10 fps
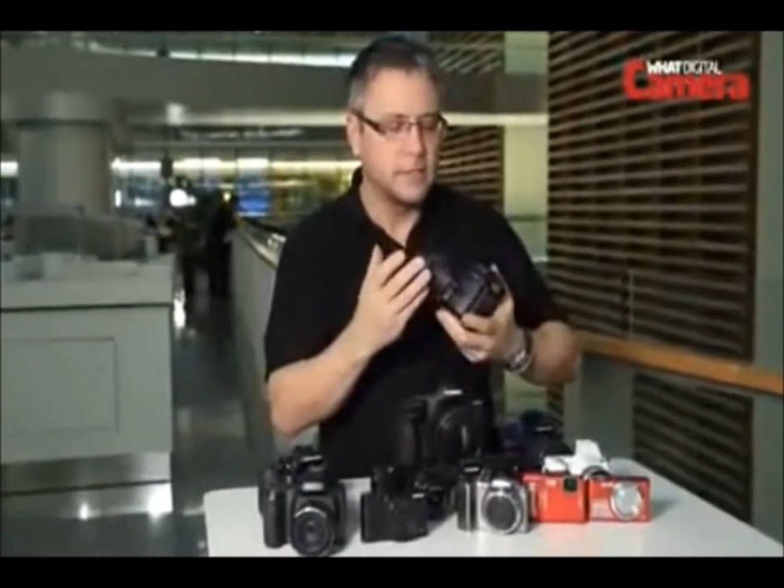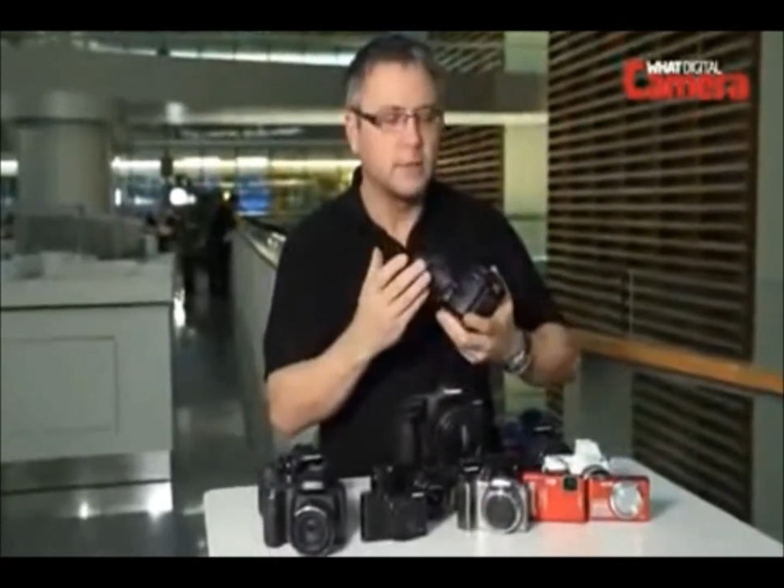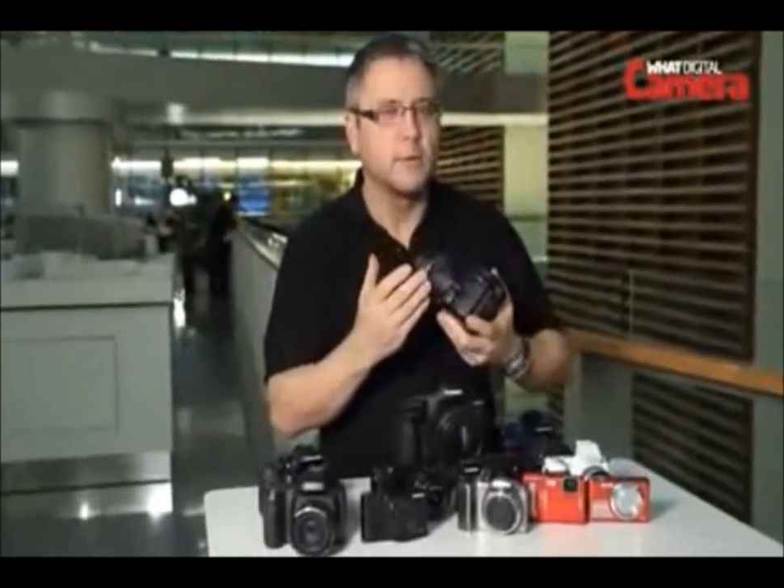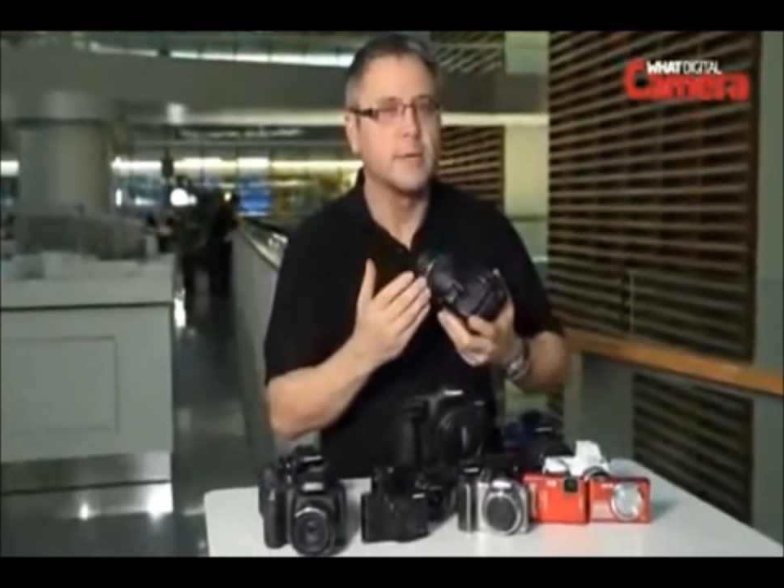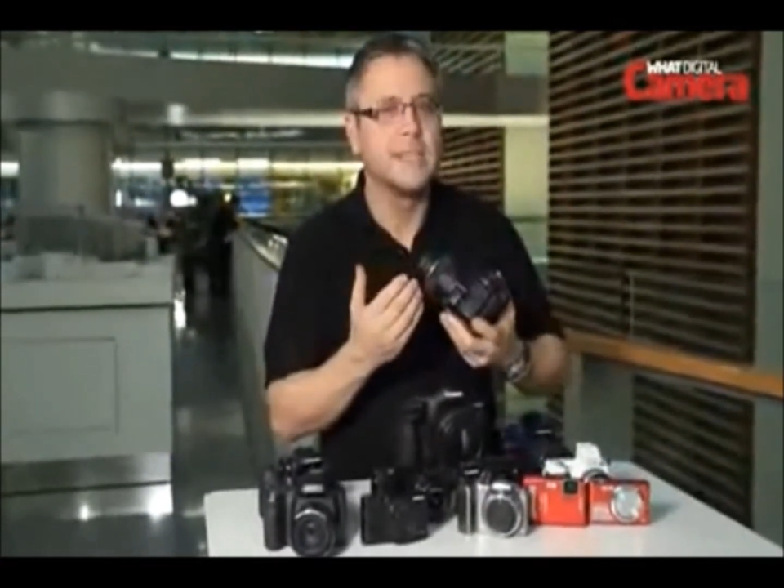
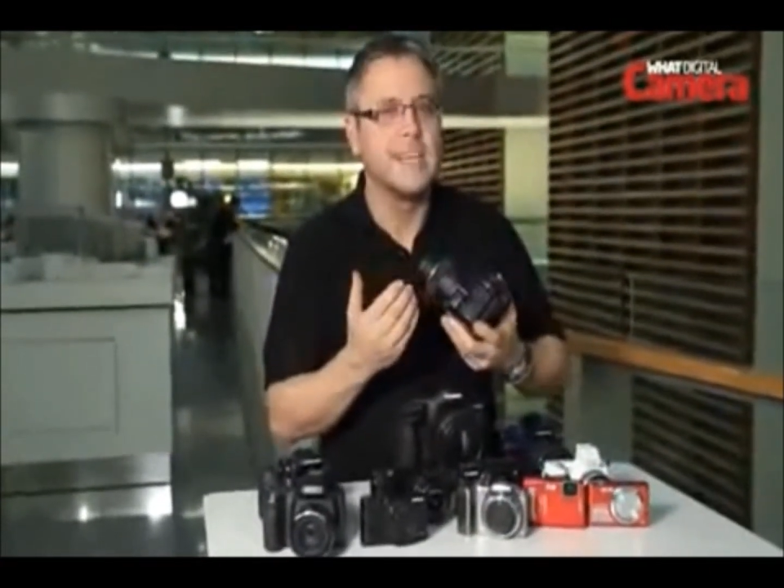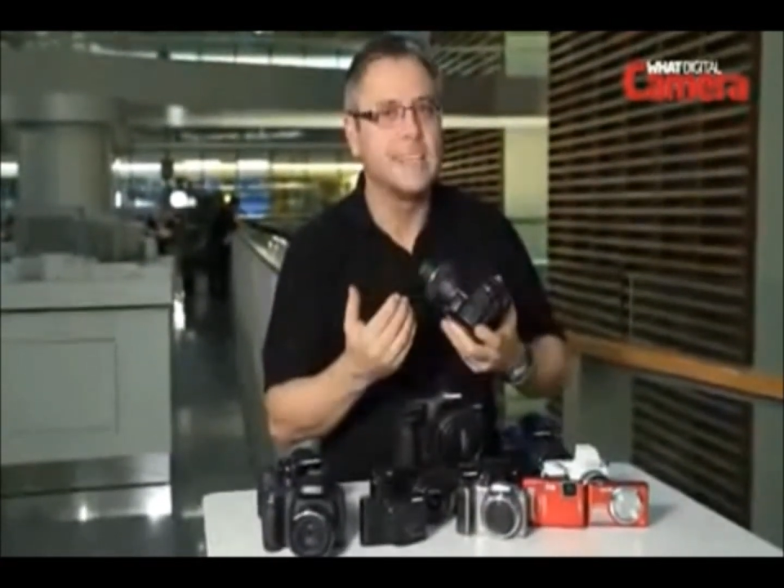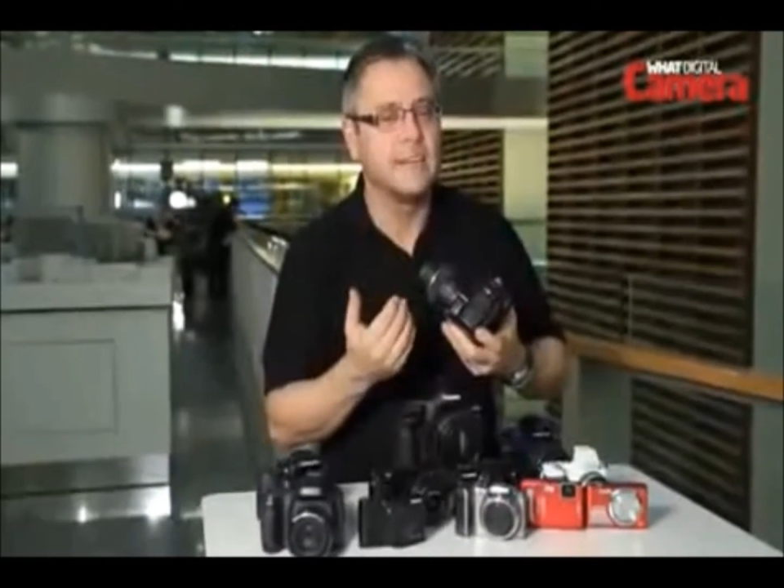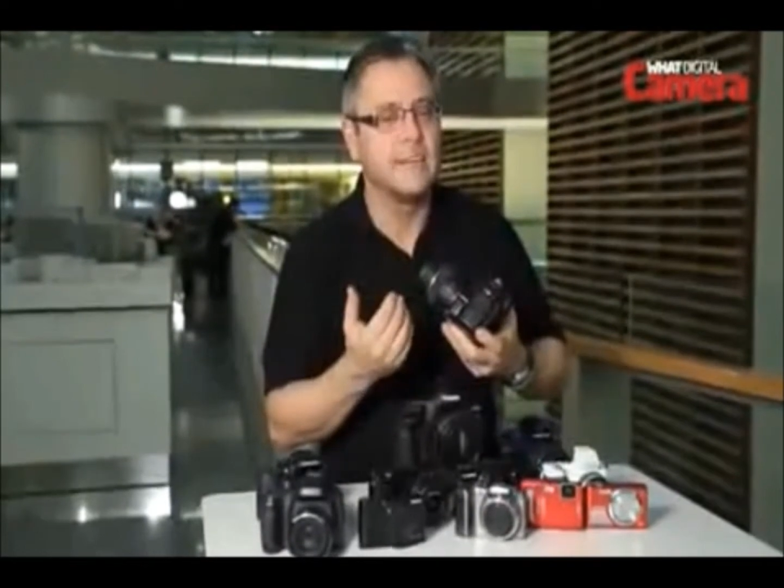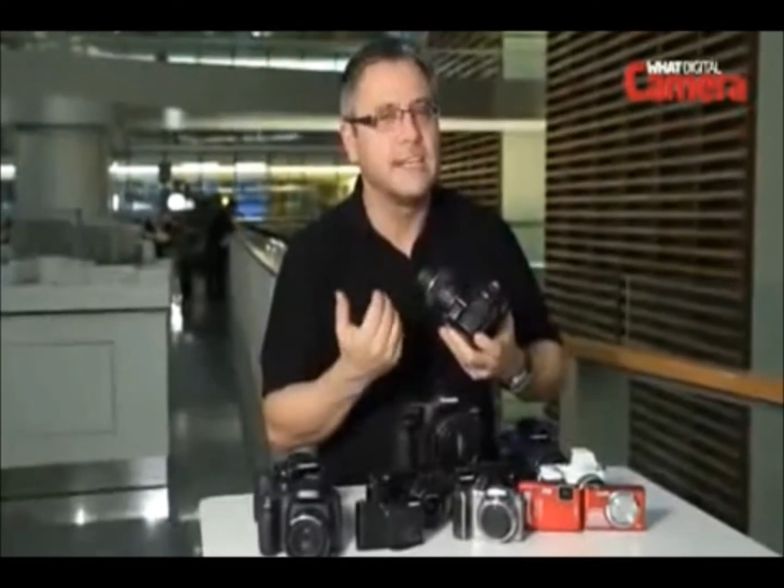called a
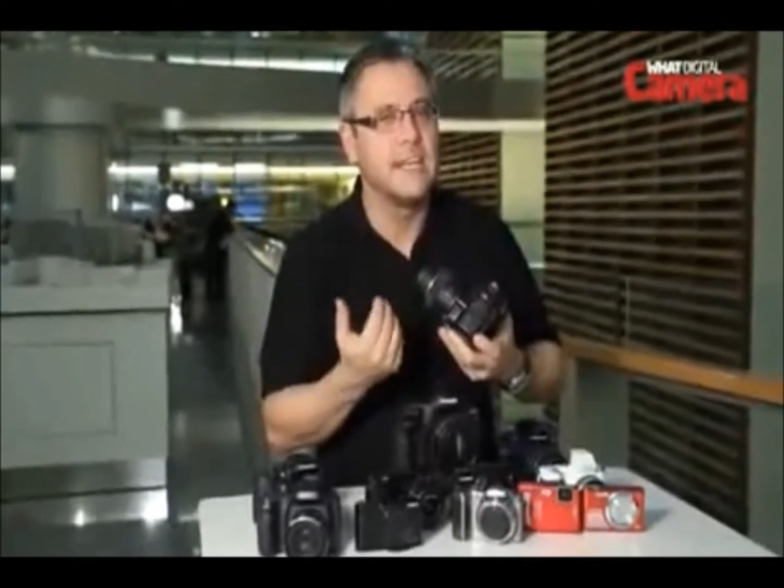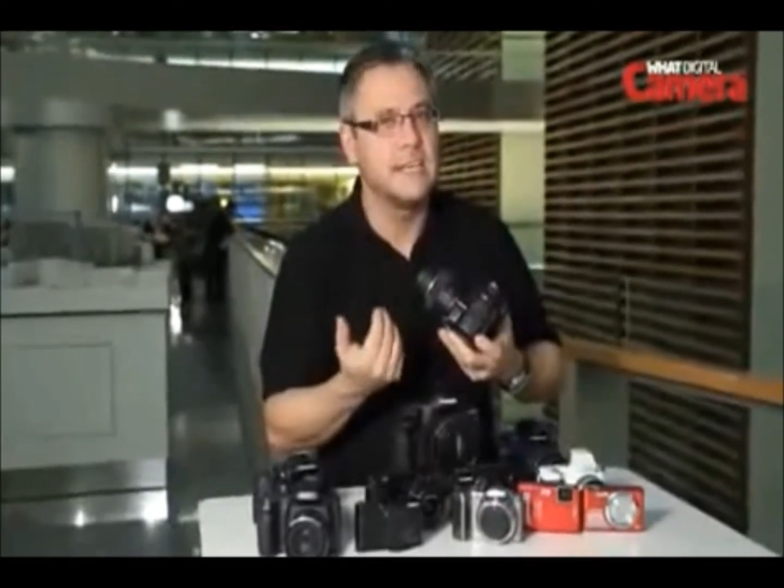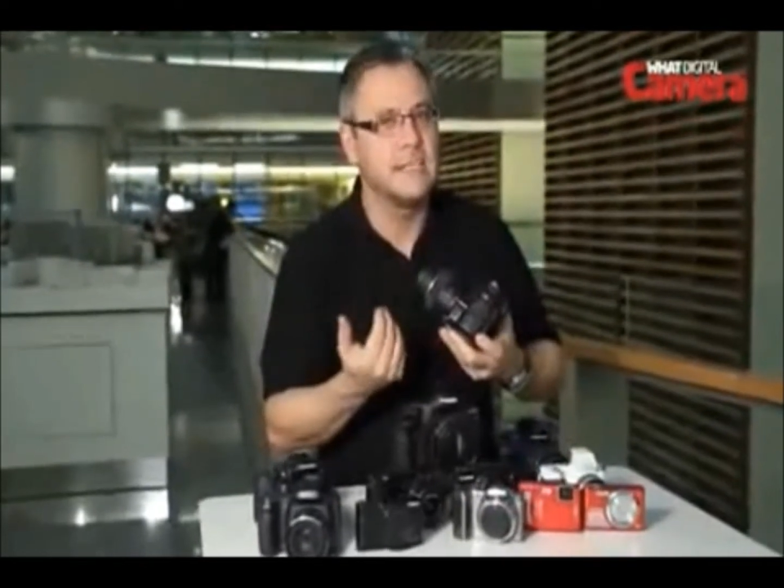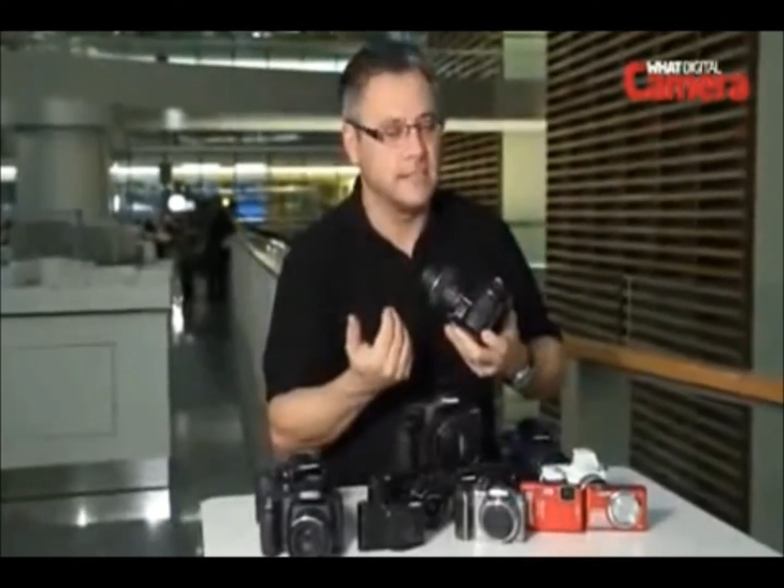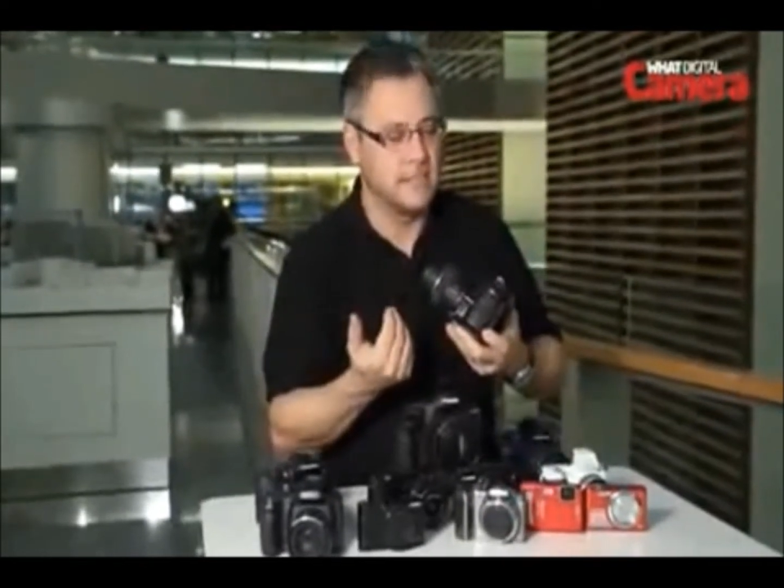
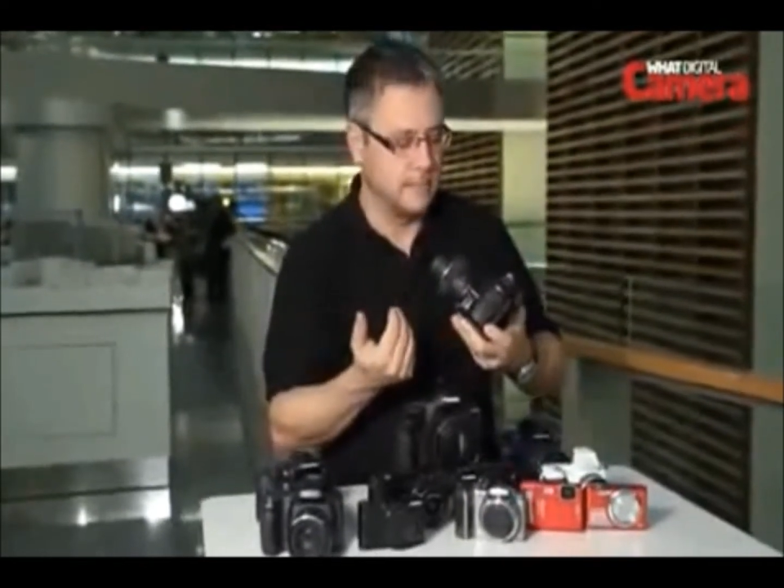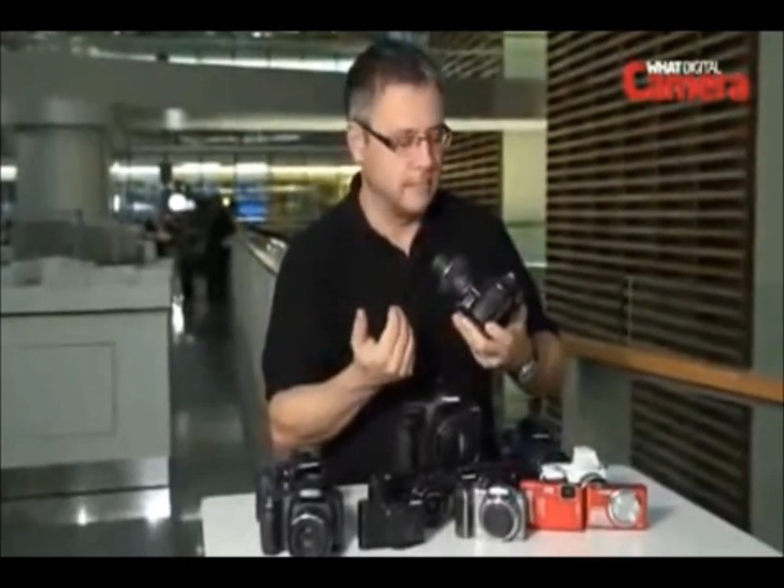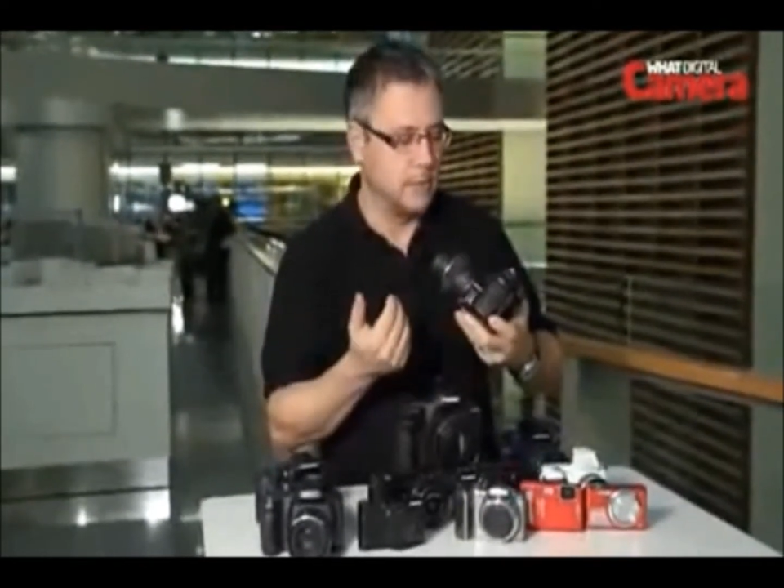DSLT system,